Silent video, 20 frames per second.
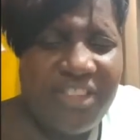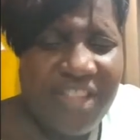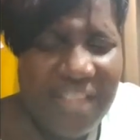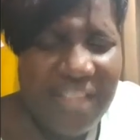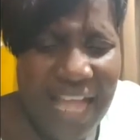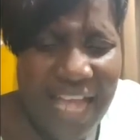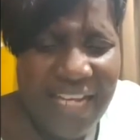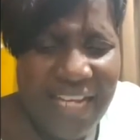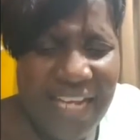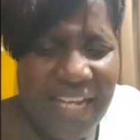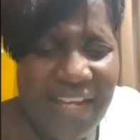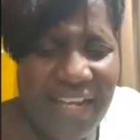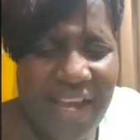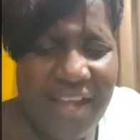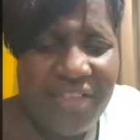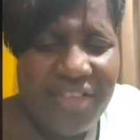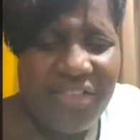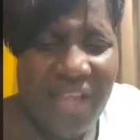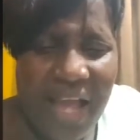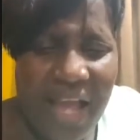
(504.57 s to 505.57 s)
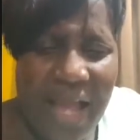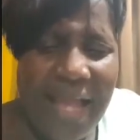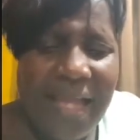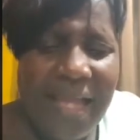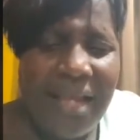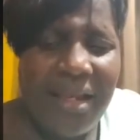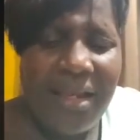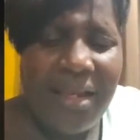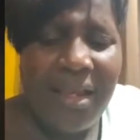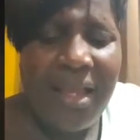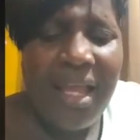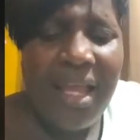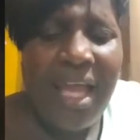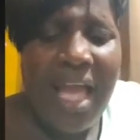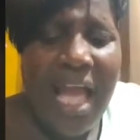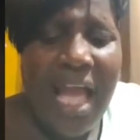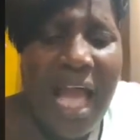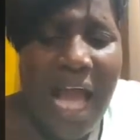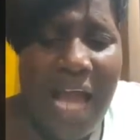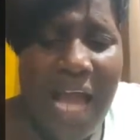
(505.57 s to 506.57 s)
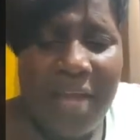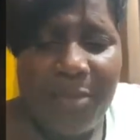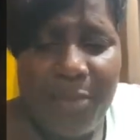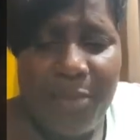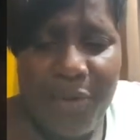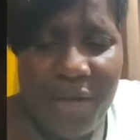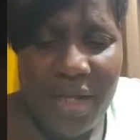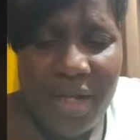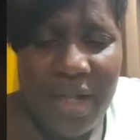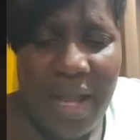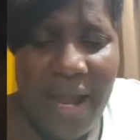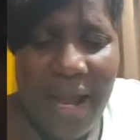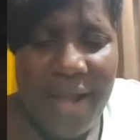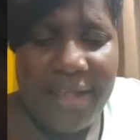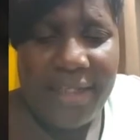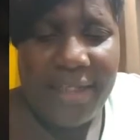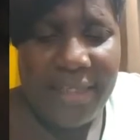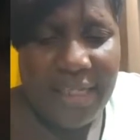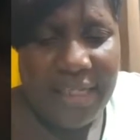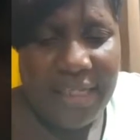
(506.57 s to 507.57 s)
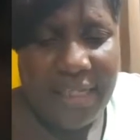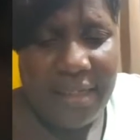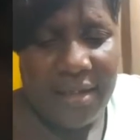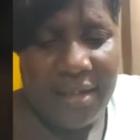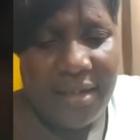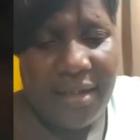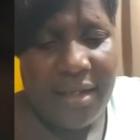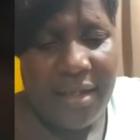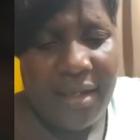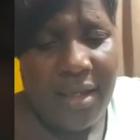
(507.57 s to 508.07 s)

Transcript: slide on her tile and break her knee.